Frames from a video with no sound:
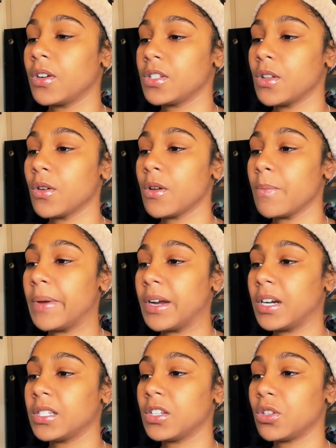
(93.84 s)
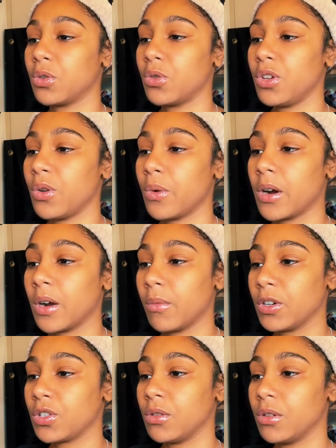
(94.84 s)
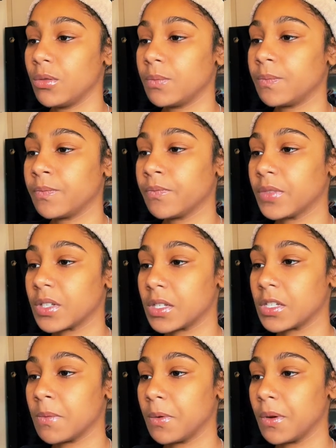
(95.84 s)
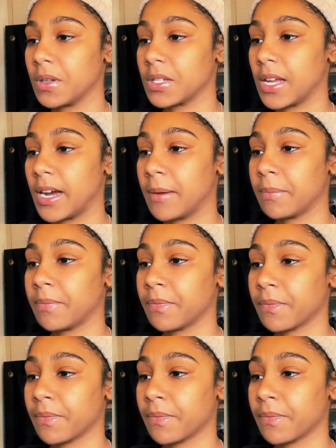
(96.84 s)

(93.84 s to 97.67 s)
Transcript: There's no comparison to who you are and what you do. It's as simple as that.